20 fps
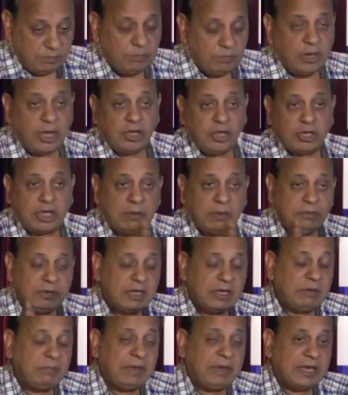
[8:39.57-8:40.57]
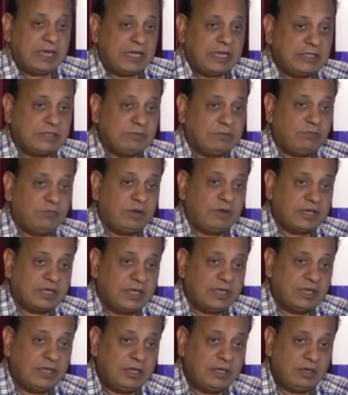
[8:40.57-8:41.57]
biochemical mechanism
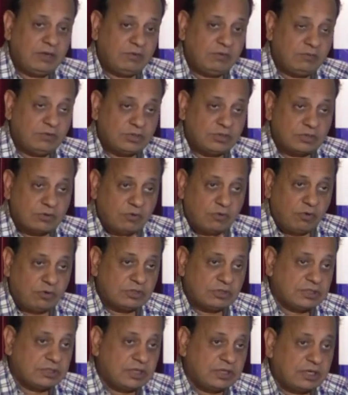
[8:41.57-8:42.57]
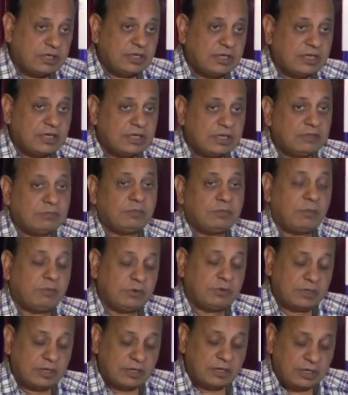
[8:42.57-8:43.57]
working which causes a decrease
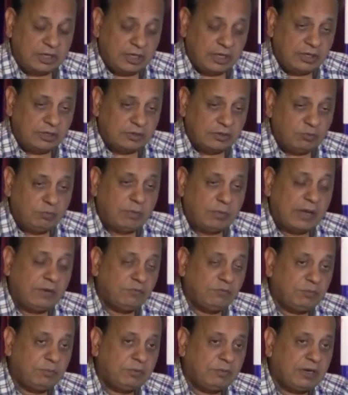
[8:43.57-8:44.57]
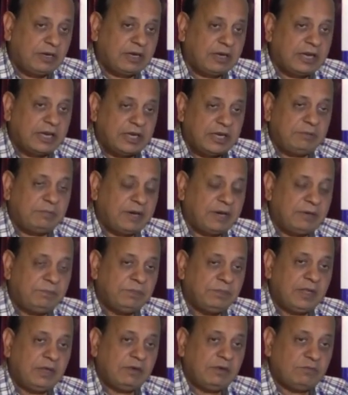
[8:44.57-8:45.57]
leading to myofibrillar edema
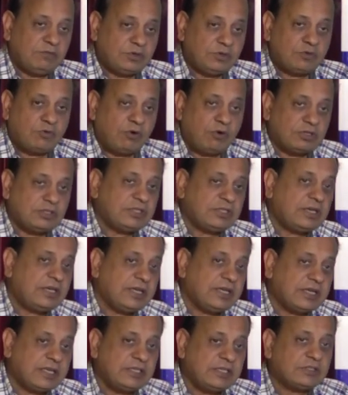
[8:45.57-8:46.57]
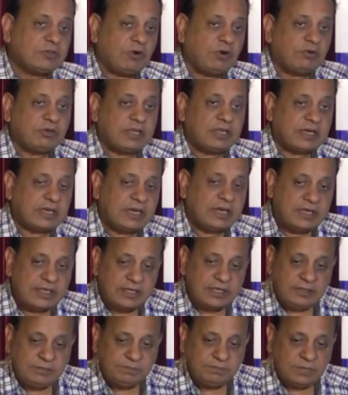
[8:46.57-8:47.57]
which causes a decreased
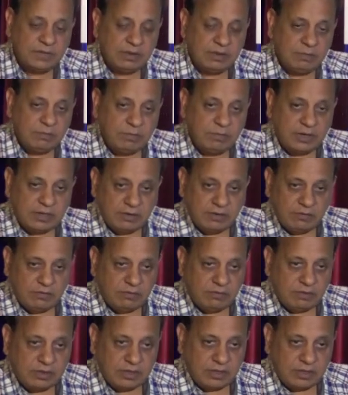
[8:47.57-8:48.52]
contractility, but